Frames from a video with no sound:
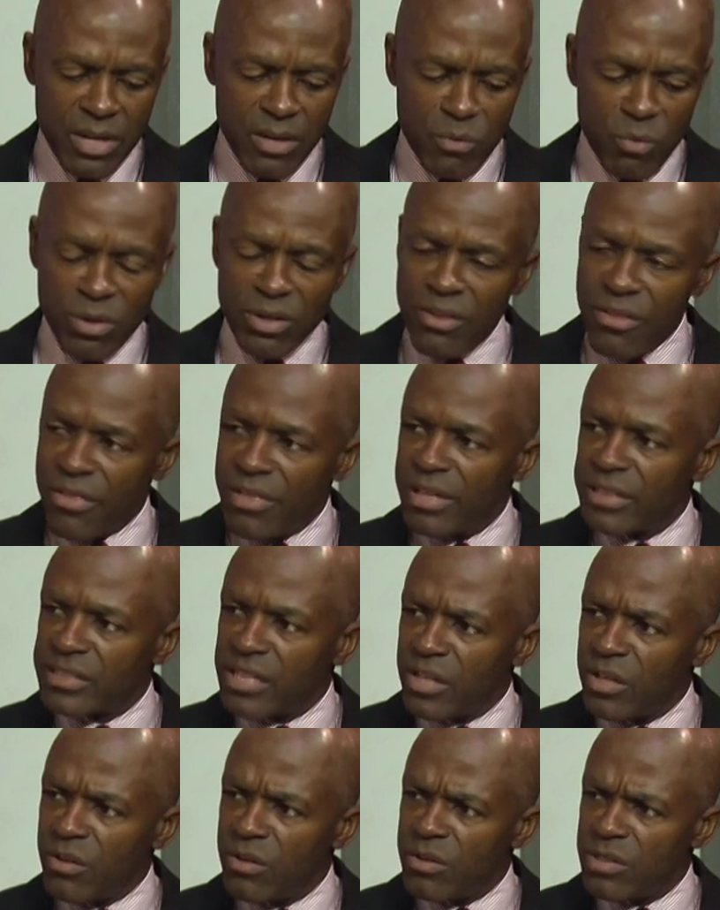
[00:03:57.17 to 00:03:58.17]
One of the things
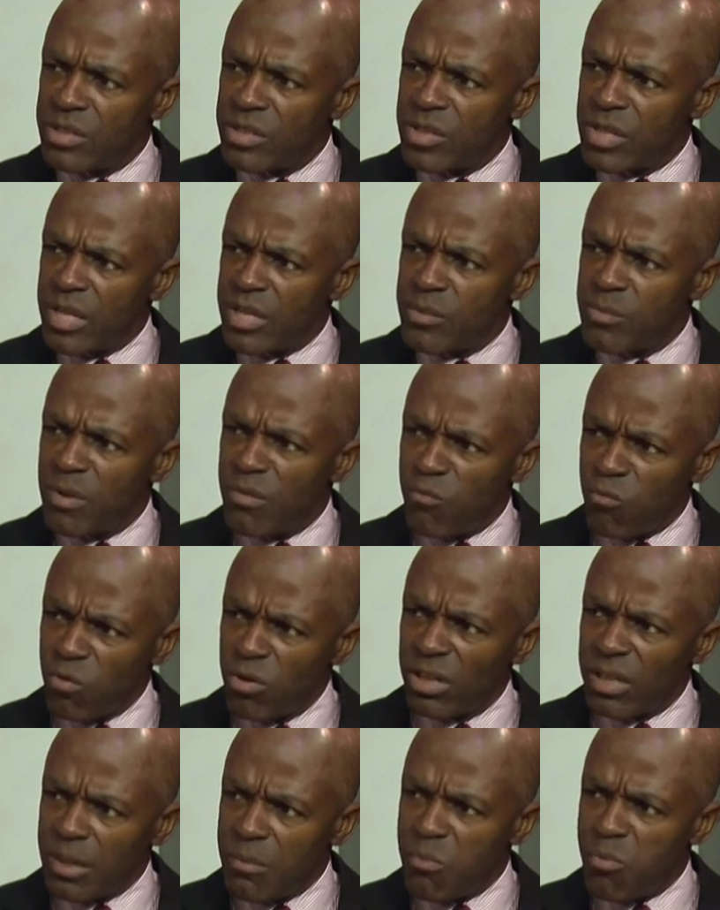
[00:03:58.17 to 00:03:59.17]
I know has been
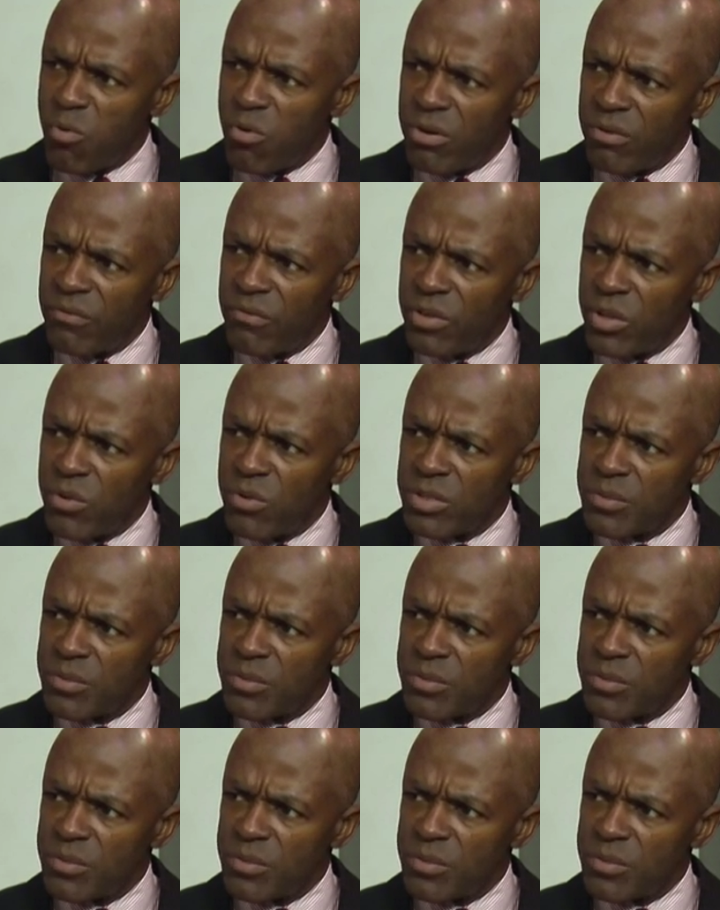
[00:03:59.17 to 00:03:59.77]
really important for you is